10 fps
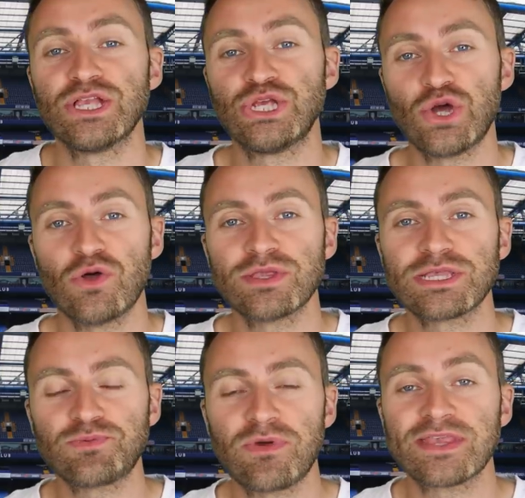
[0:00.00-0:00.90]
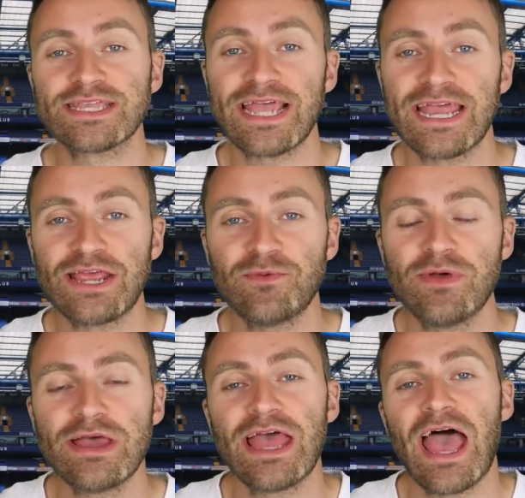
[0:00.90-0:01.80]
John Smith
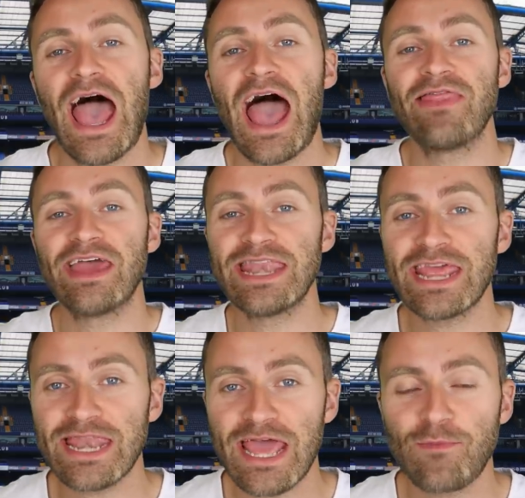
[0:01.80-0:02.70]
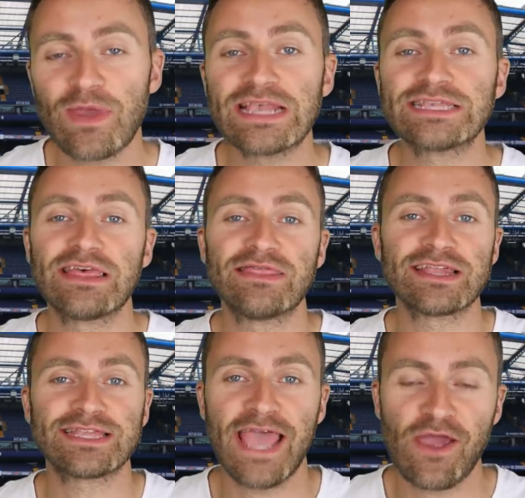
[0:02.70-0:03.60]
Stadium. And their nickname is
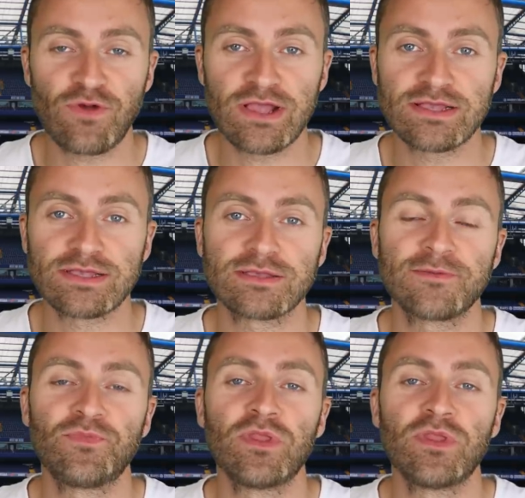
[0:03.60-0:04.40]
the Terriers.